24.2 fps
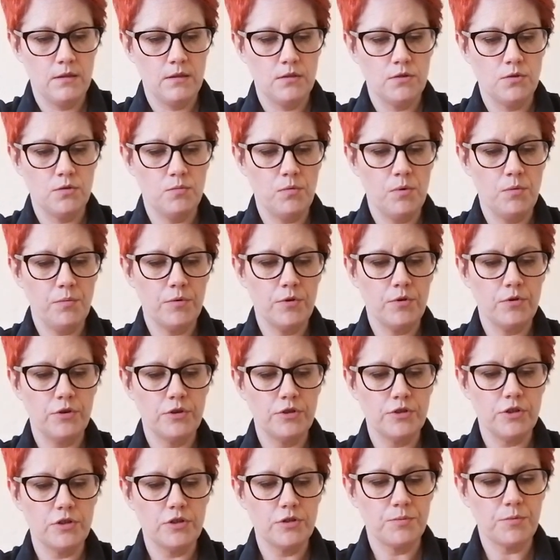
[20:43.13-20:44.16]
So what we're going
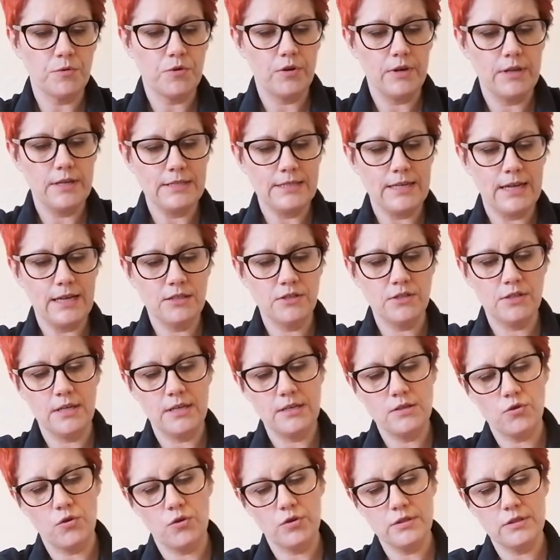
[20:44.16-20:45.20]
to do is we're going to attach
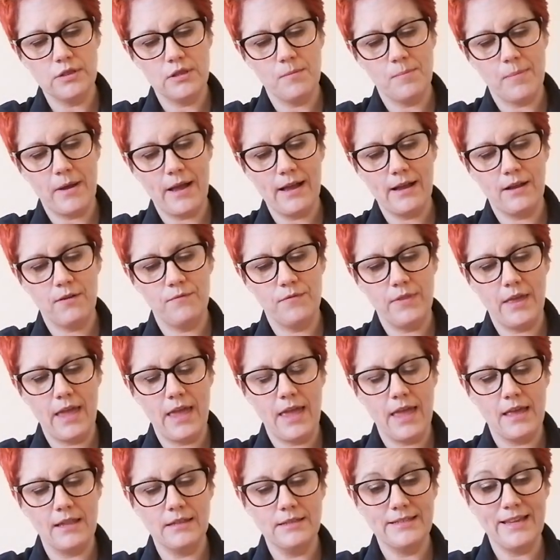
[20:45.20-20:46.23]
these onto the back of the
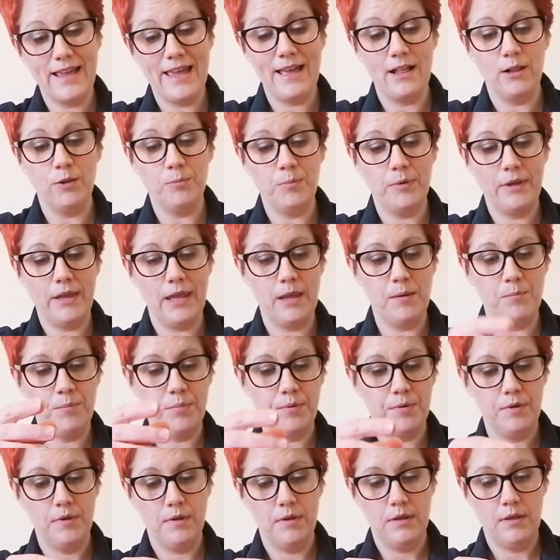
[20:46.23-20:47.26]
head to help keep